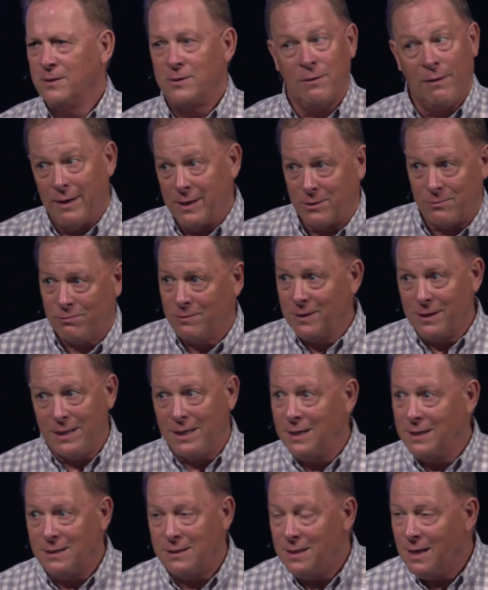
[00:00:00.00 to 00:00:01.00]
So I was
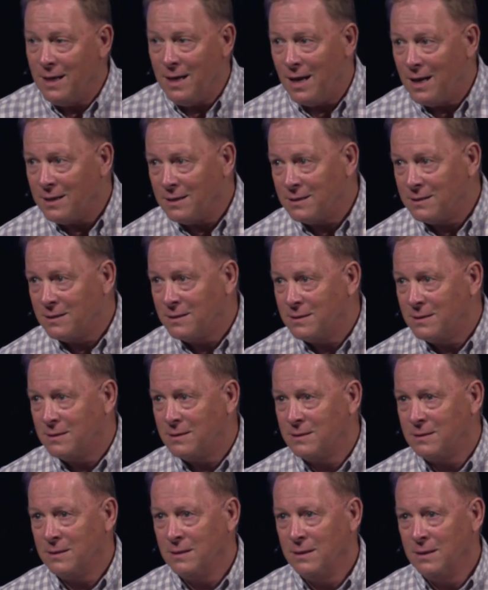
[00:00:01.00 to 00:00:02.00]
really intense.
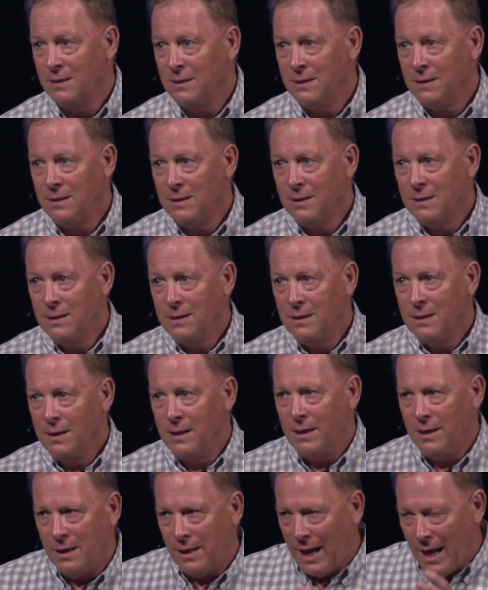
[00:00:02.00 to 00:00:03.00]

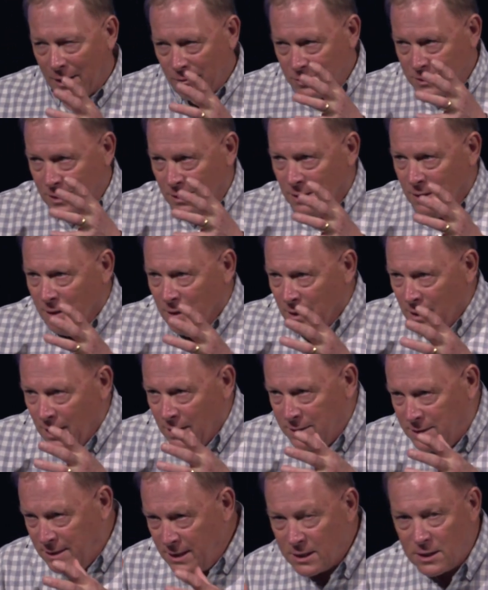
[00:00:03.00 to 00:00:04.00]
And I was
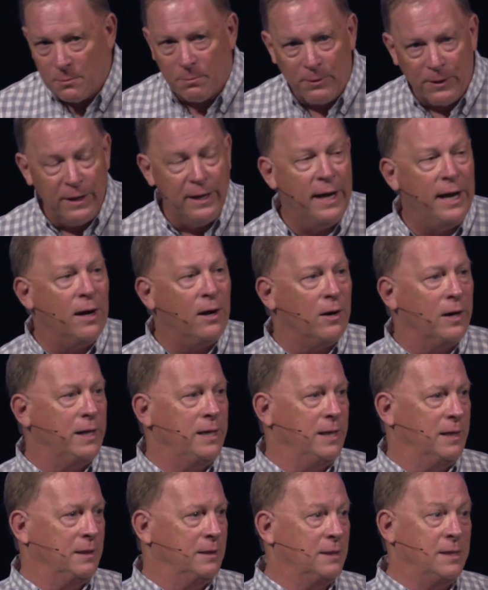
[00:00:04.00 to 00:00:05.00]
a
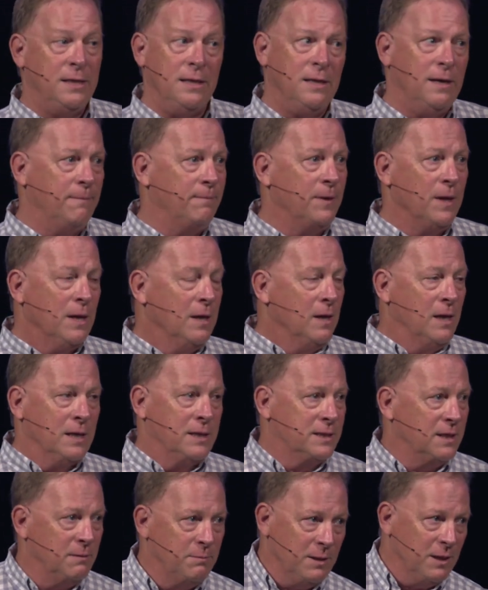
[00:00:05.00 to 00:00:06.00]
disciplinarian. Kim
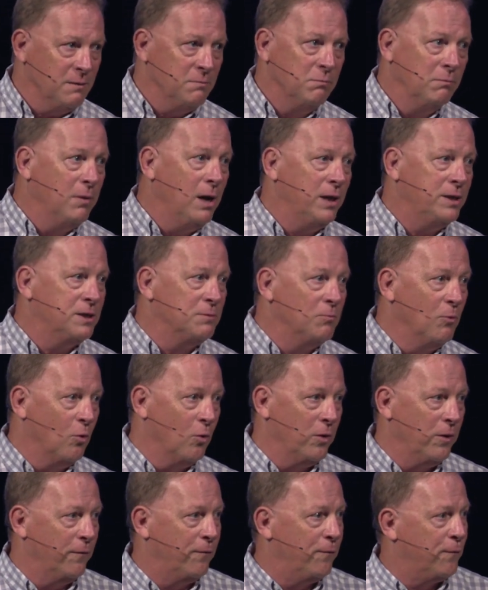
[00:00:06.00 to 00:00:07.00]
exhibited much
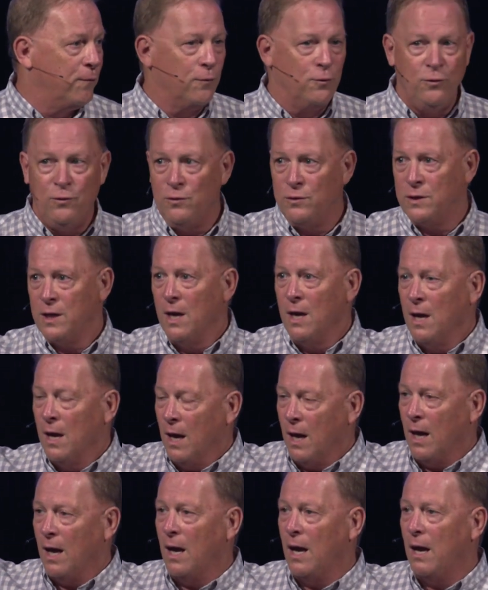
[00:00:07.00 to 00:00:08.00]
more the fruit
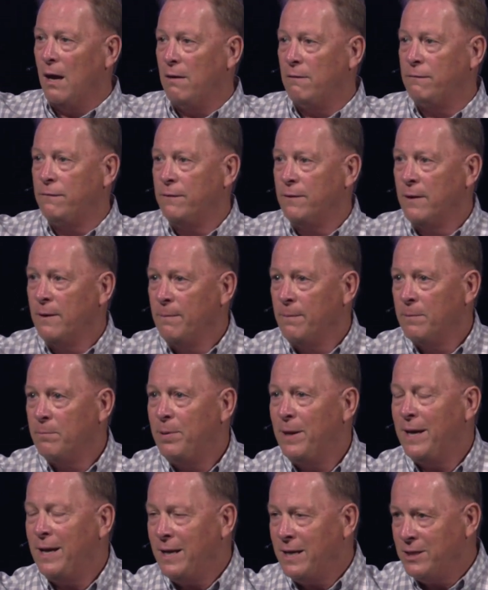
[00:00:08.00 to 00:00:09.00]
of
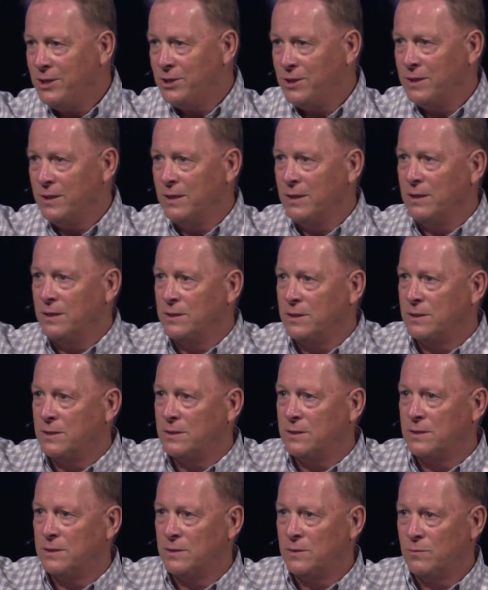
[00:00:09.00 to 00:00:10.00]

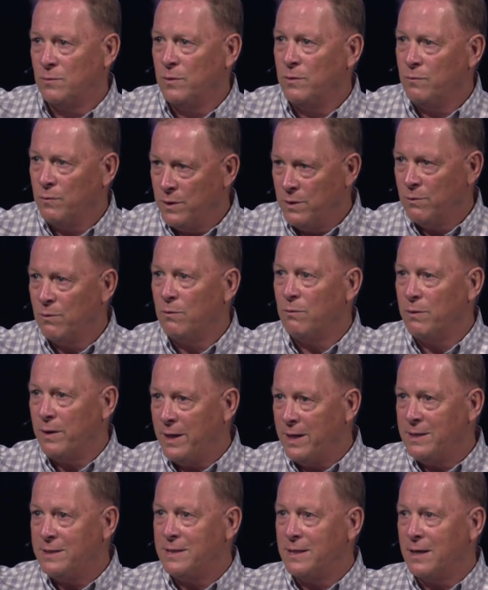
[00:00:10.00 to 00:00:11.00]
patience when we were
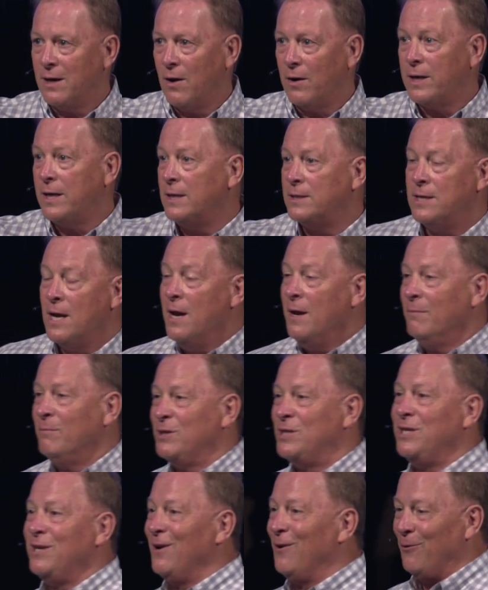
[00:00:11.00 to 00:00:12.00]
raising our kids.
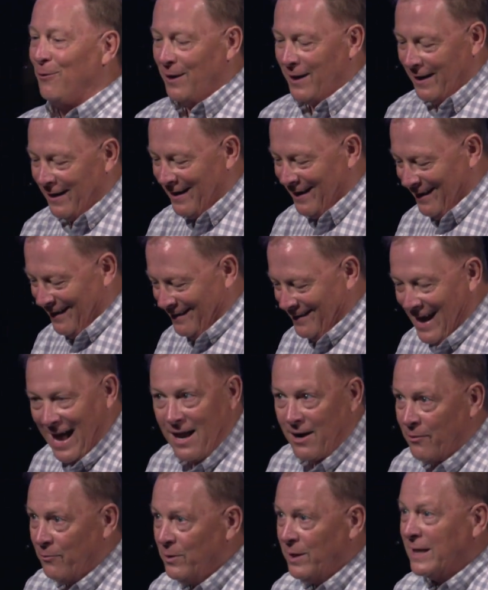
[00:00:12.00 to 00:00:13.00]
But you know what?
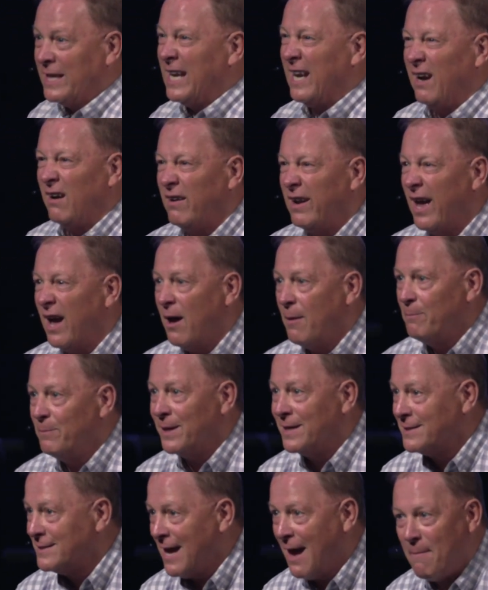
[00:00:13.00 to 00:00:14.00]
I don't really care now
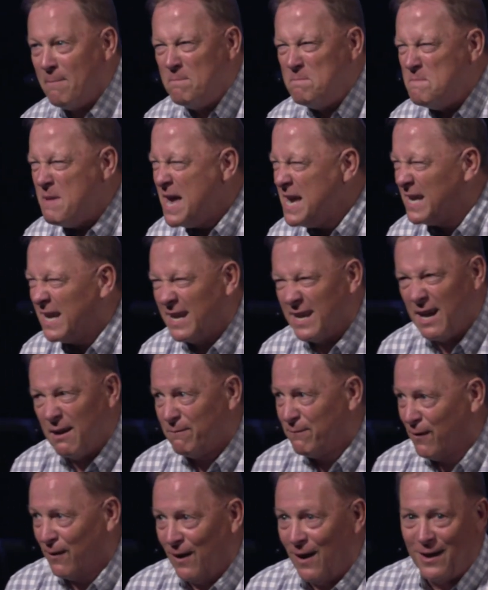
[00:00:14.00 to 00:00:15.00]
because I'm making
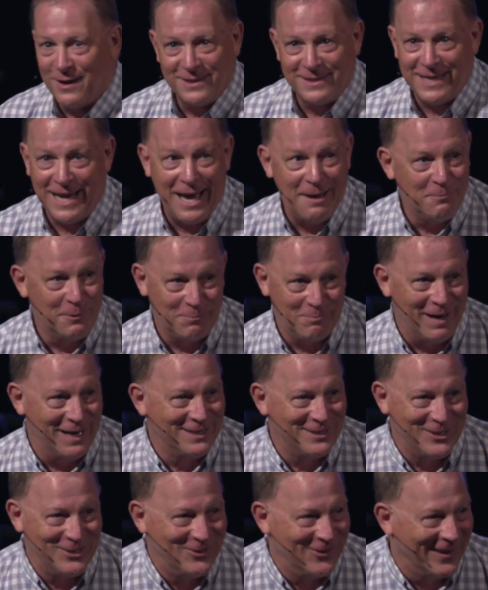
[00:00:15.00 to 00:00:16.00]
up for lost time with
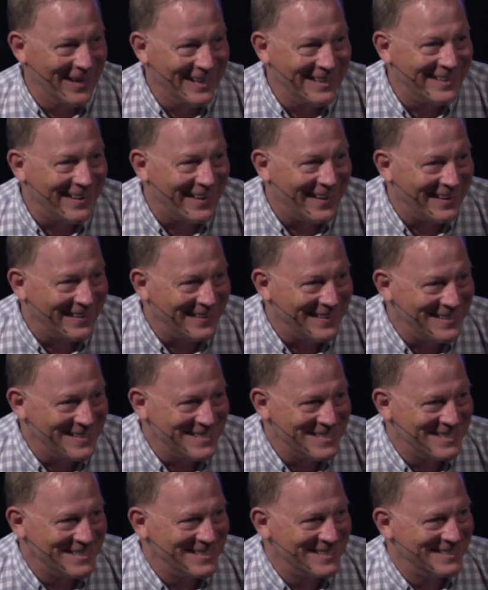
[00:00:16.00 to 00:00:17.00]
my two
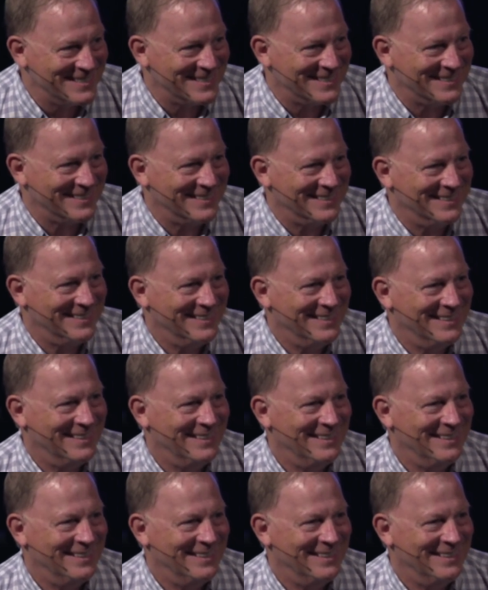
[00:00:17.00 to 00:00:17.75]
granddaughters.